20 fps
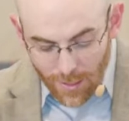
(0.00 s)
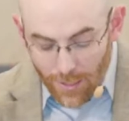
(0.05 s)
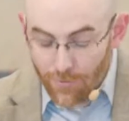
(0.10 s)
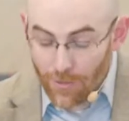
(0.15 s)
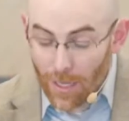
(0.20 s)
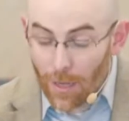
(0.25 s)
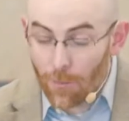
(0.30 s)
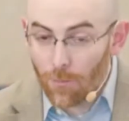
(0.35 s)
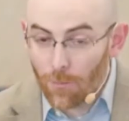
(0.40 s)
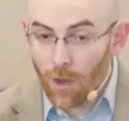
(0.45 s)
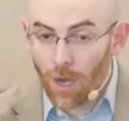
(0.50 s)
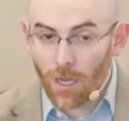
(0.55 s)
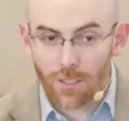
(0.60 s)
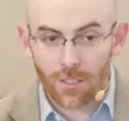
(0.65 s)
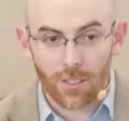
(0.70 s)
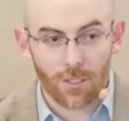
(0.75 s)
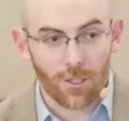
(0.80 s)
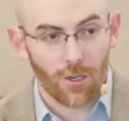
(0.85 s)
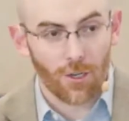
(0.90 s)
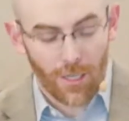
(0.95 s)
if that
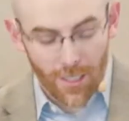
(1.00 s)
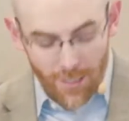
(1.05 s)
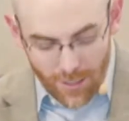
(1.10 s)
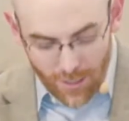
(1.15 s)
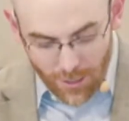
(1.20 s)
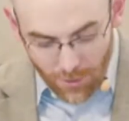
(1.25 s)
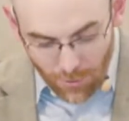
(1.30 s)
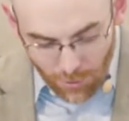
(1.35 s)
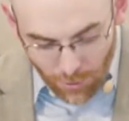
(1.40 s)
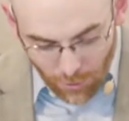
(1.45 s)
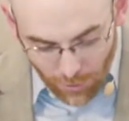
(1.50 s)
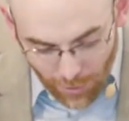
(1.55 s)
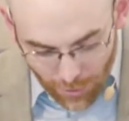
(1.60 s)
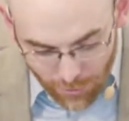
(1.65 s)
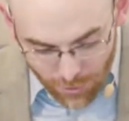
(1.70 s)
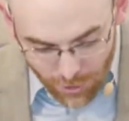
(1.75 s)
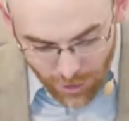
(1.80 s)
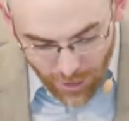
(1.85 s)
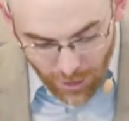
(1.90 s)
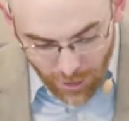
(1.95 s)
monster is still
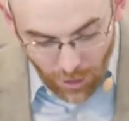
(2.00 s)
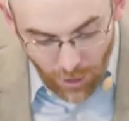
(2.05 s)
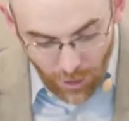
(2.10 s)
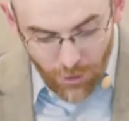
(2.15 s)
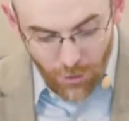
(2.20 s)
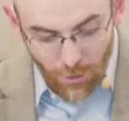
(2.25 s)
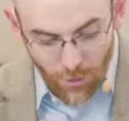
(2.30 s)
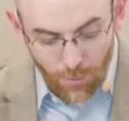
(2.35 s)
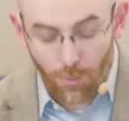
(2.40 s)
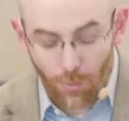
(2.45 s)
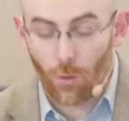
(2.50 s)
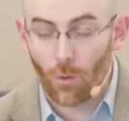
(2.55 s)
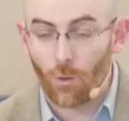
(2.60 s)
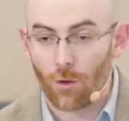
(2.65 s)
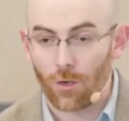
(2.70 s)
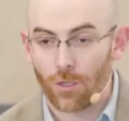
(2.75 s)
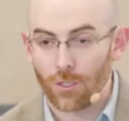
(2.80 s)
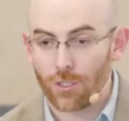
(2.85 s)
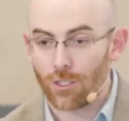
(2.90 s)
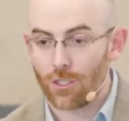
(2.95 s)
crouching on your
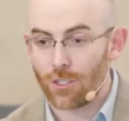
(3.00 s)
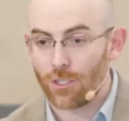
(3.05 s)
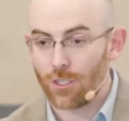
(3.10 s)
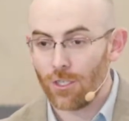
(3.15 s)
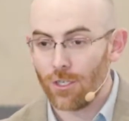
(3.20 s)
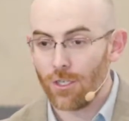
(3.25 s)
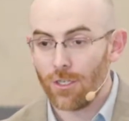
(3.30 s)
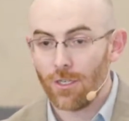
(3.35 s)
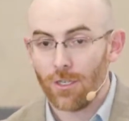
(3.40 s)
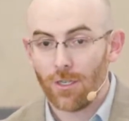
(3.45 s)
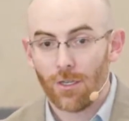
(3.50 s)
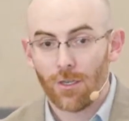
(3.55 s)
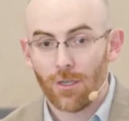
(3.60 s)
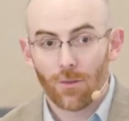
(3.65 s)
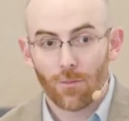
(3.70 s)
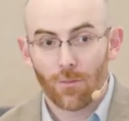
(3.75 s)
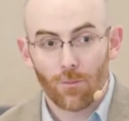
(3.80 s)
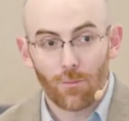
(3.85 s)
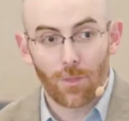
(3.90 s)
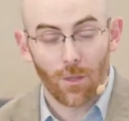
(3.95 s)
porch,
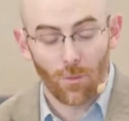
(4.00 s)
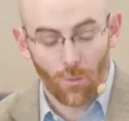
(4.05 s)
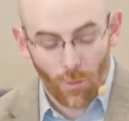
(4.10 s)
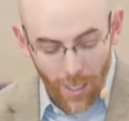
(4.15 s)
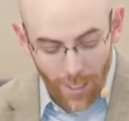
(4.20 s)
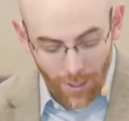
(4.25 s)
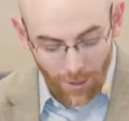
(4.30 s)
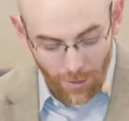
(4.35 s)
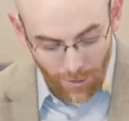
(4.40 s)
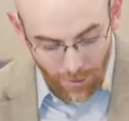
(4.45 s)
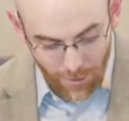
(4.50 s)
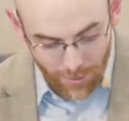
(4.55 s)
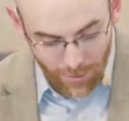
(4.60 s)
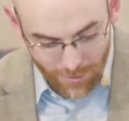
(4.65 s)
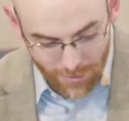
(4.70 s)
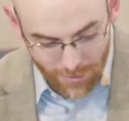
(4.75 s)
beware.